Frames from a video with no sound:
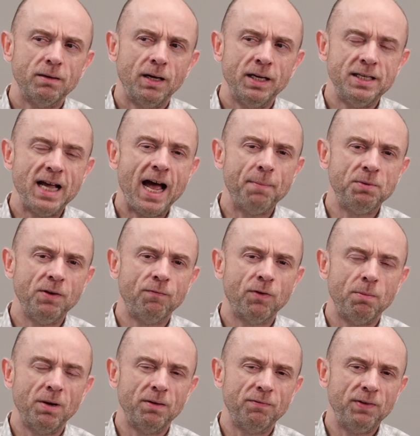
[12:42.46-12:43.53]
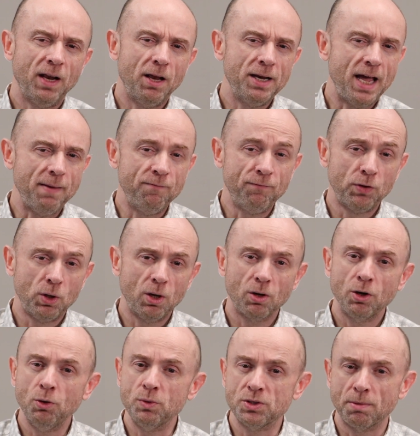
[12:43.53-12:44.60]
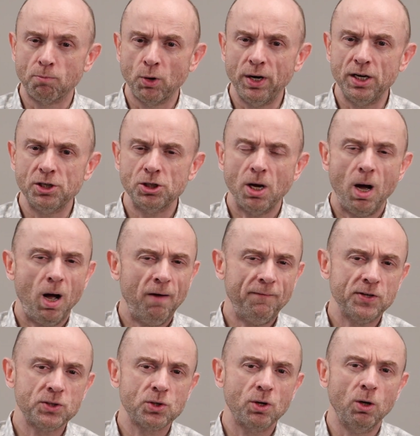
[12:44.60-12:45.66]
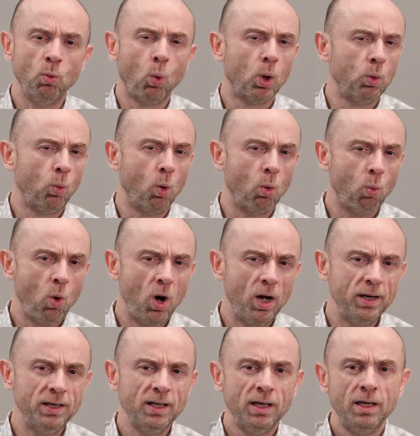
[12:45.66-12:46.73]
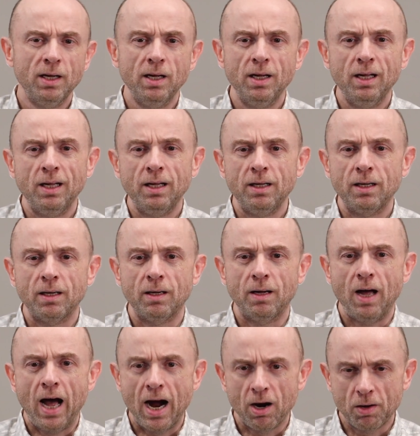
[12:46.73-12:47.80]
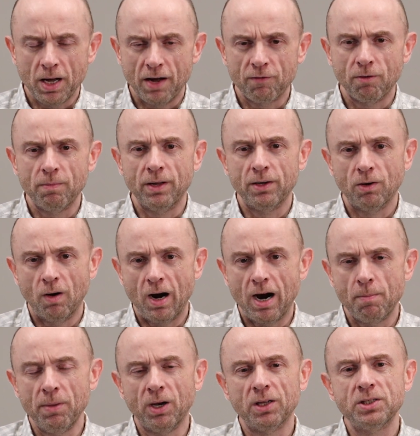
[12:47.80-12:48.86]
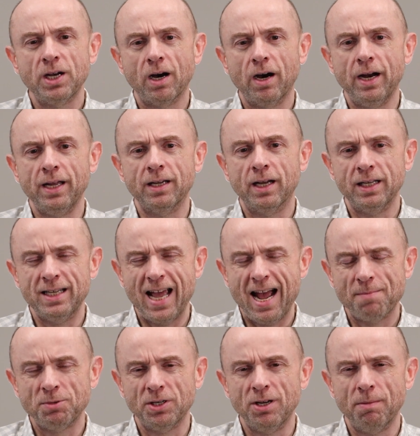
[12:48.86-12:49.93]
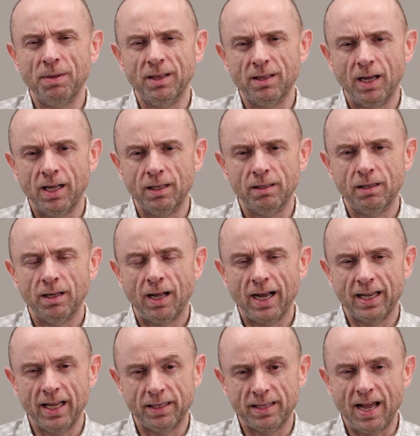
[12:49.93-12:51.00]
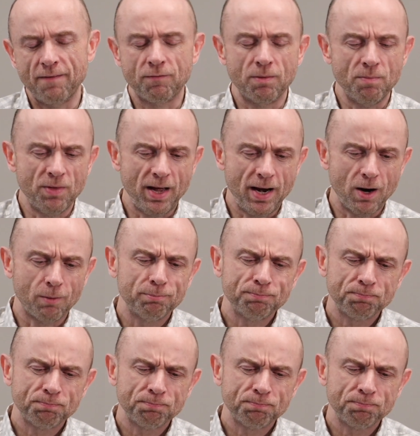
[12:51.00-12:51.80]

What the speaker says: adapted from a fellow named Fuller, who was a British officer in World War I. Our government or our military adapted them, and I get that from there.